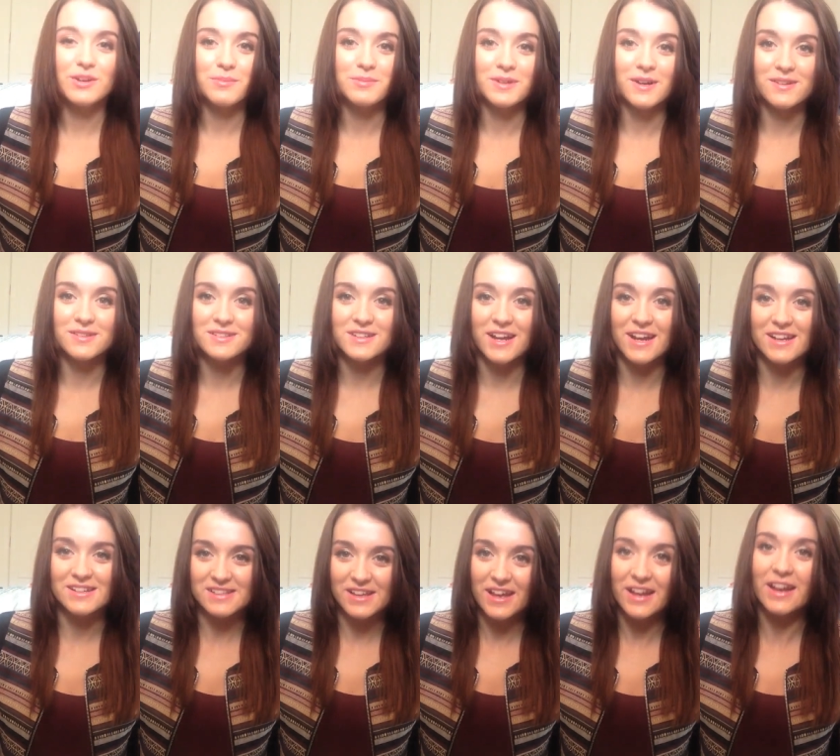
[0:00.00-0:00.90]
clip
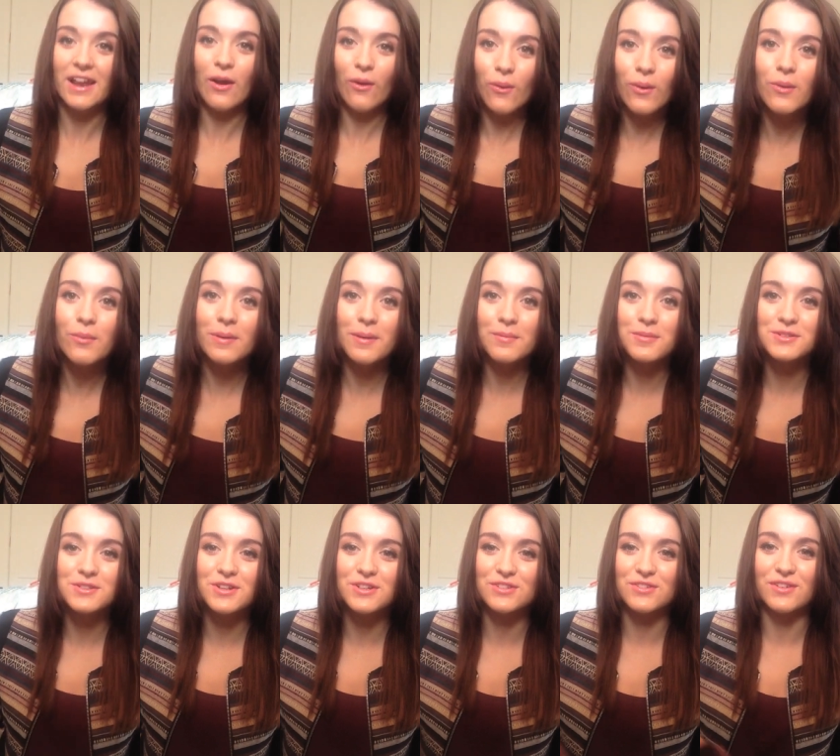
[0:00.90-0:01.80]
downstairs and all people's
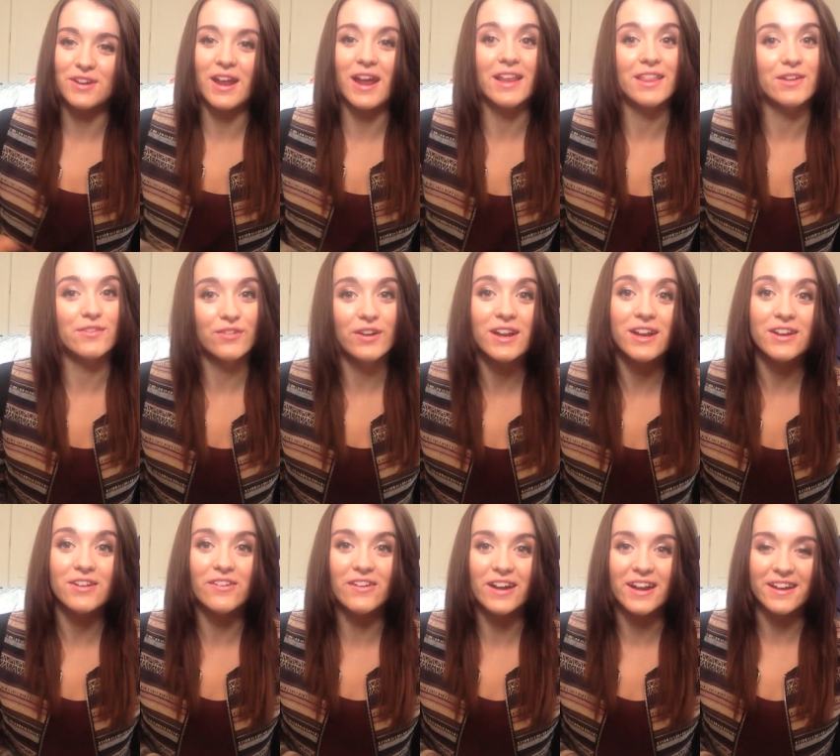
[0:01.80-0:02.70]
shoes are in it and they're really
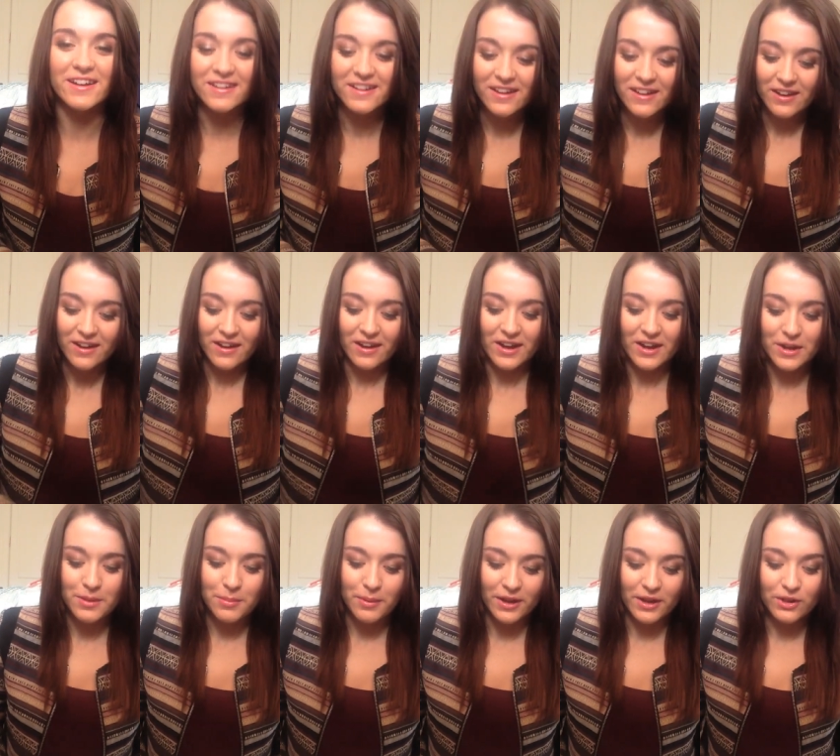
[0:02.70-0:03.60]
annoying.
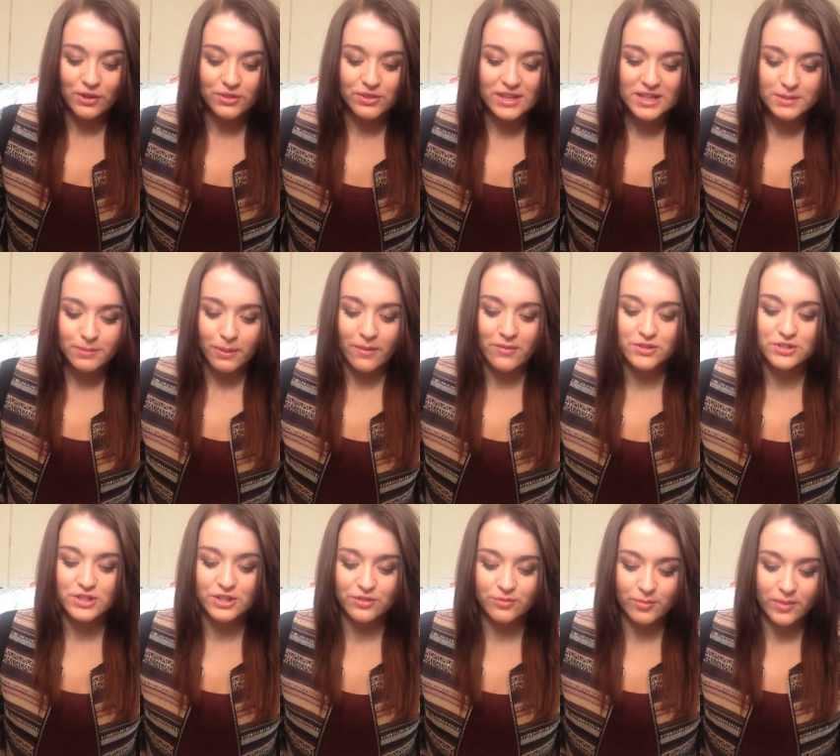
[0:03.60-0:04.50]
Uh, but I got these pair of
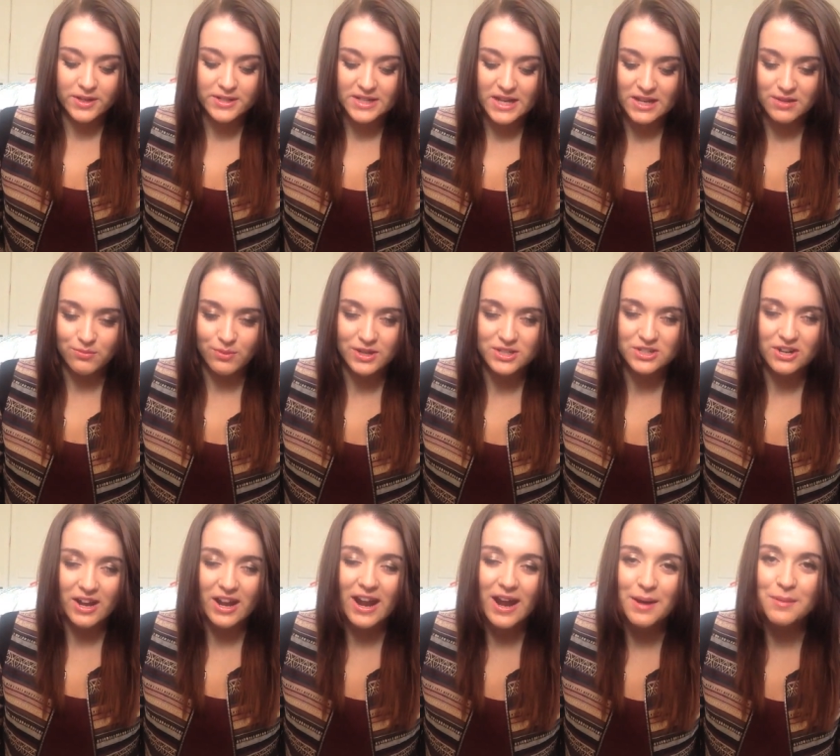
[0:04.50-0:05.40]
shoes from my dad, which
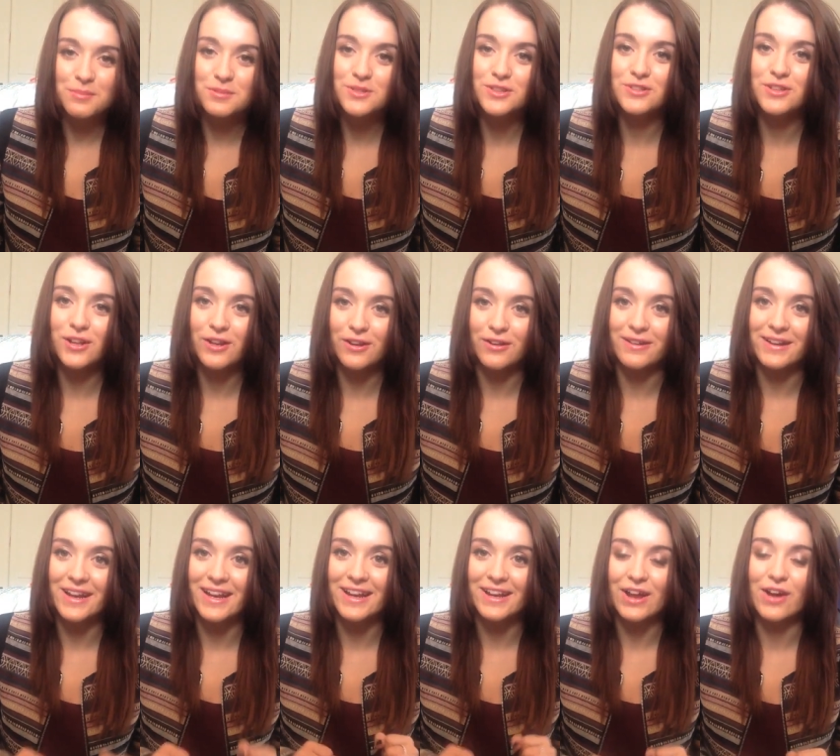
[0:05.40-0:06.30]
I
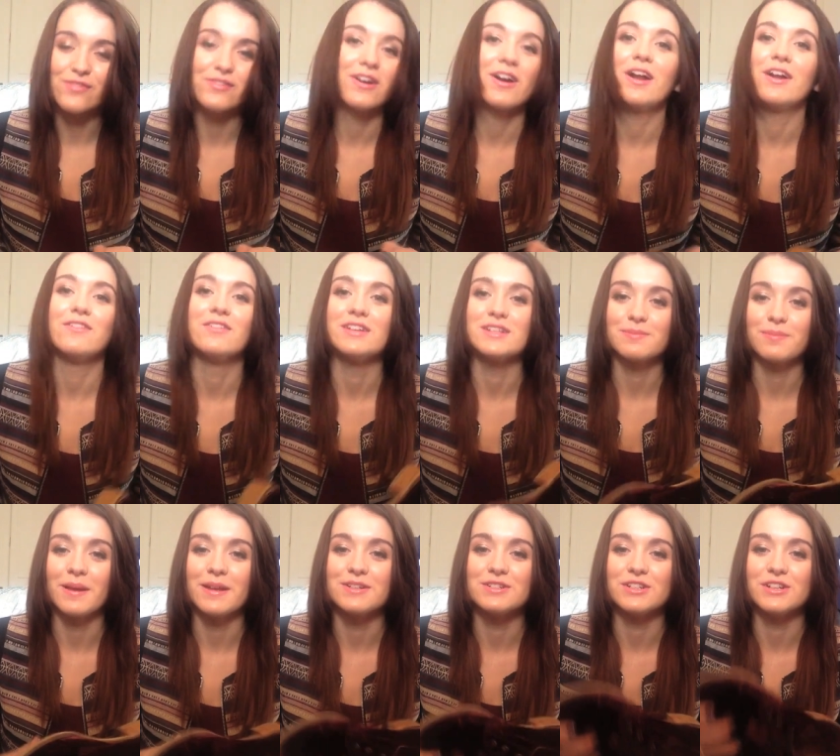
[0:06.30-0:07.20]
absolutely love. I can't even
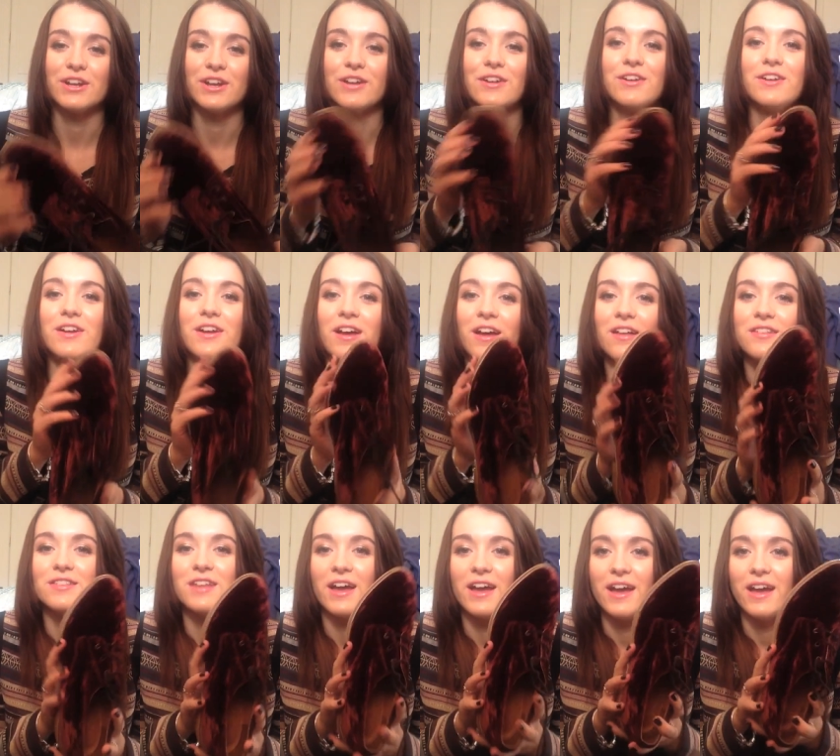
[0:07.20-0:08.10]
explain to you.
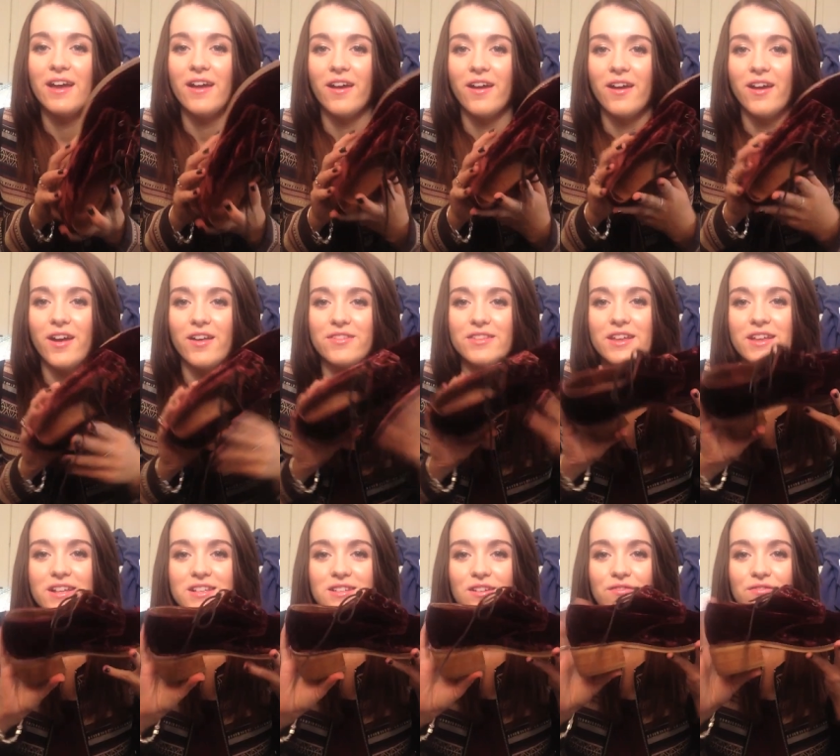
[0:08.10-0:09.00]
They're uh,
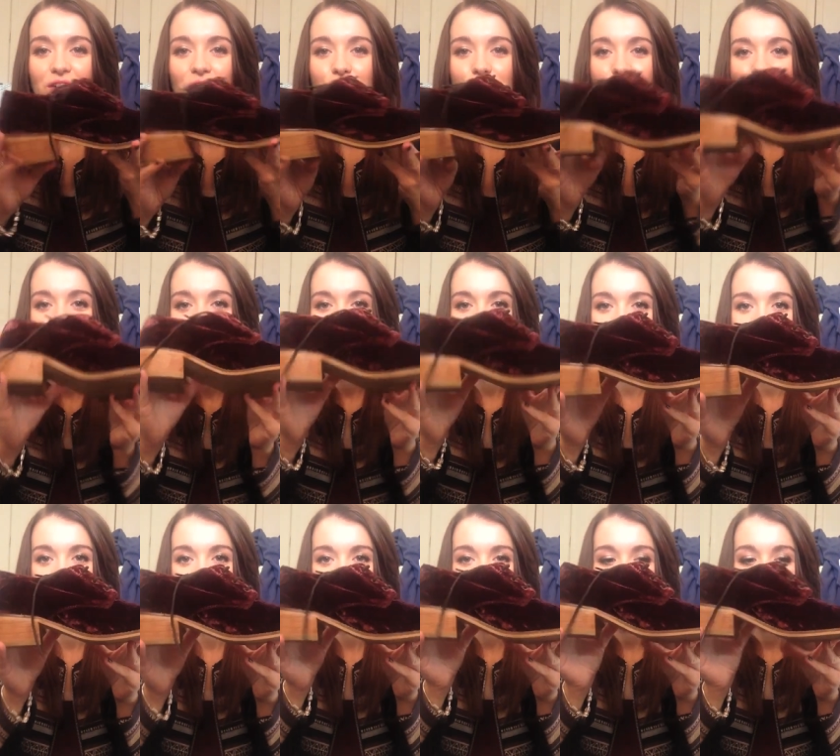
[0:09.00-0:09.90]
these velvet
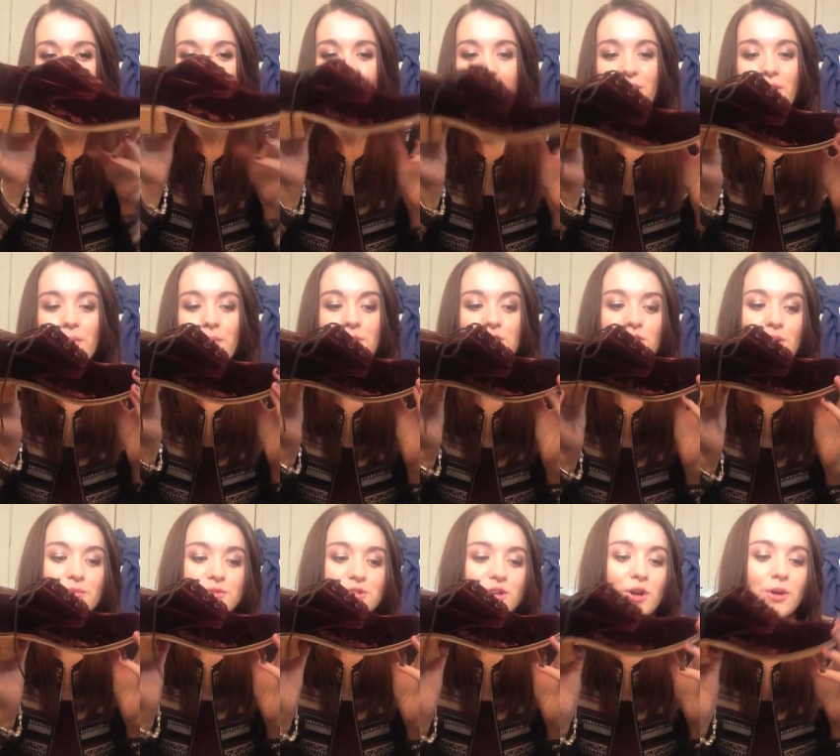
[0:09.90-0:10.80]
shoes from
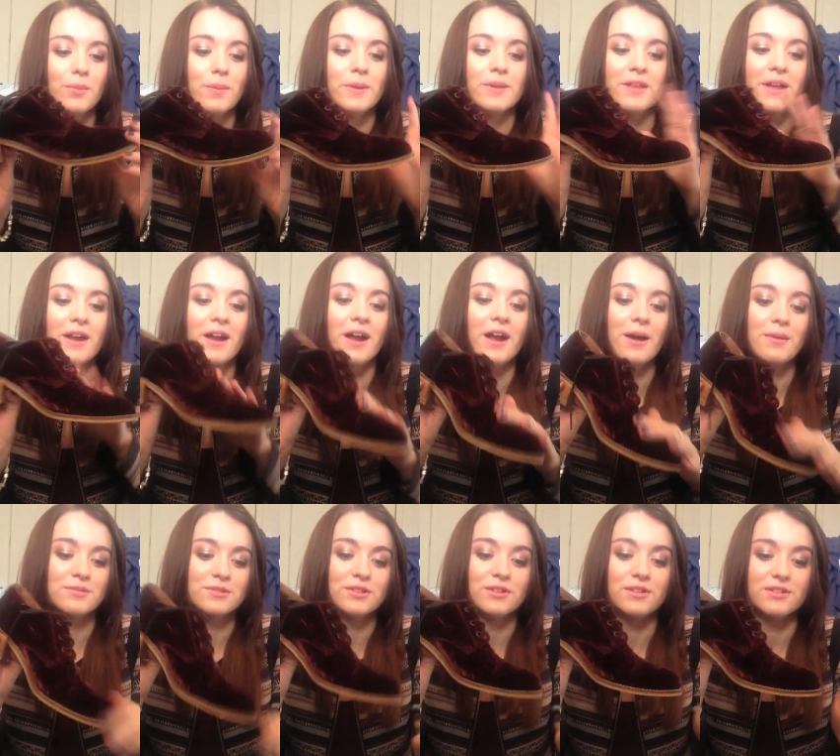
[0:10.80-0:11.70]
Topshop. They are
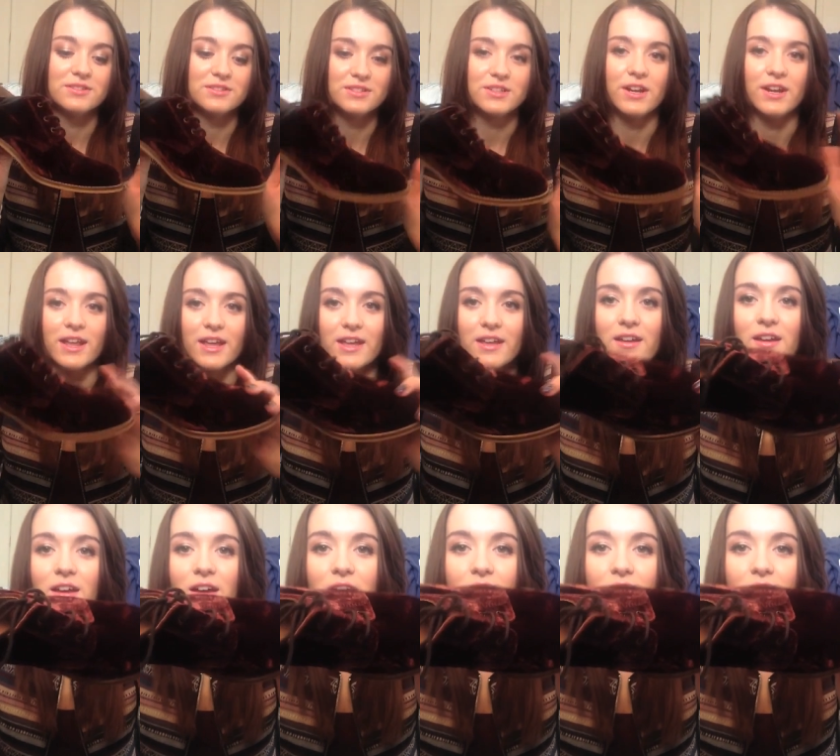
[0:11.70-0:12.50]
absolutely stunning.